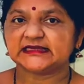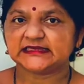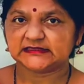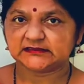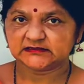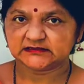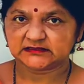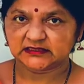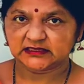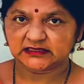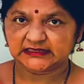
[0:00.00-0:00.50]

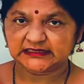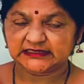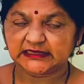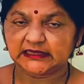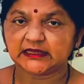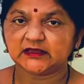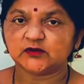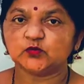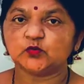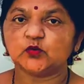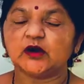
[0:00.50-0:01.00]
like
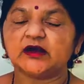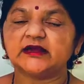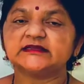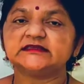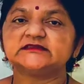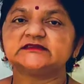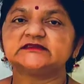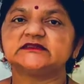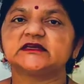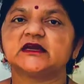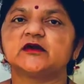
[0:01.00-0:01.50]
you
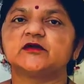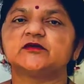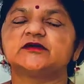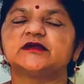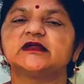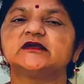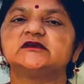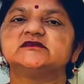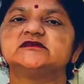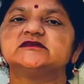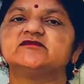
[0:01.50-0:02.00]
change your
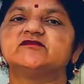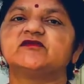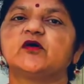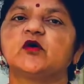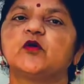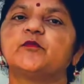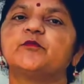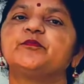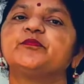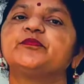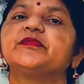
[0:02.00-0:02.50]

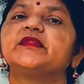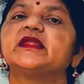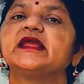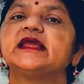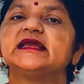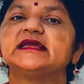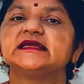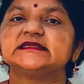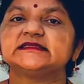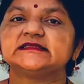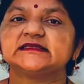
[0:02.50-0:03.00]
uniform